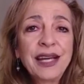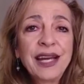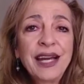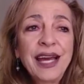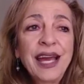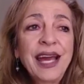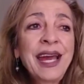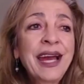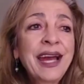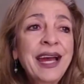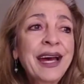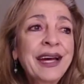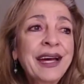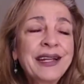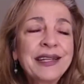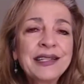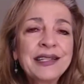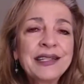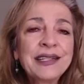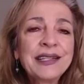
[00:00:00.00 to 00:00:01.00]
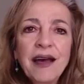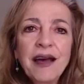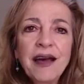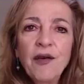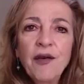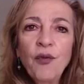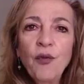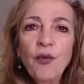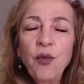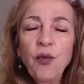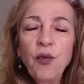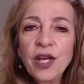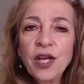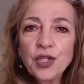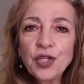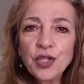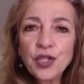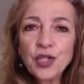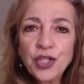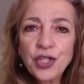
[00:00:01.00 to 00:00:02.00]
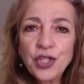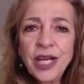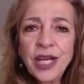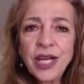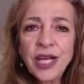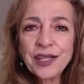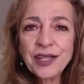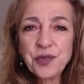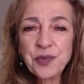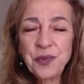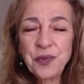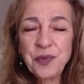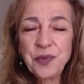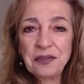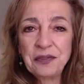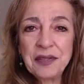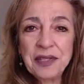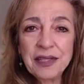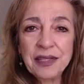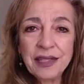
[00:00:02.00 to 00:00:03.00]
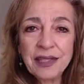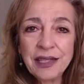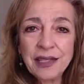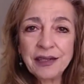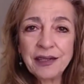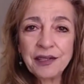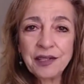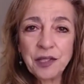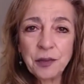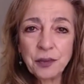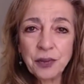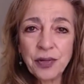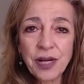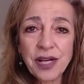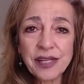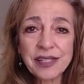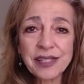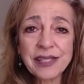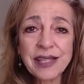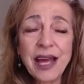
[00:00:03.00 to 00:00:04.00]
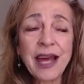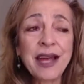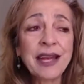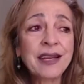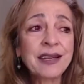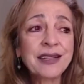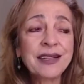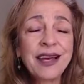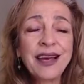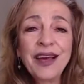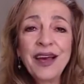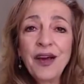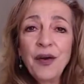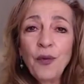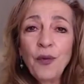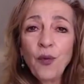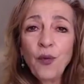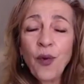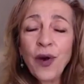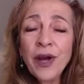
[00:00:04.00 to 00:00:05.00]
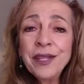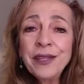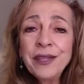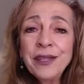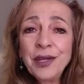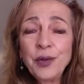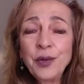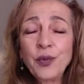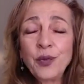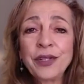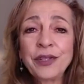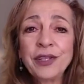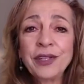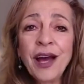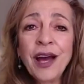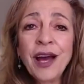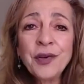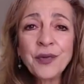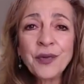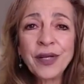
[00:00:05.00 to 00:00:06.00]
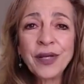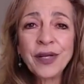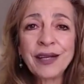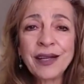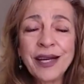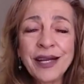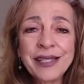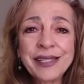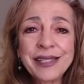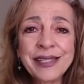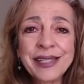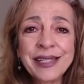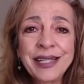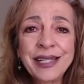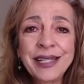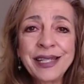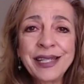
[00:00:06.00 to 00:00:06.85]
and when she has been feeling depressed and one thing we're not realizing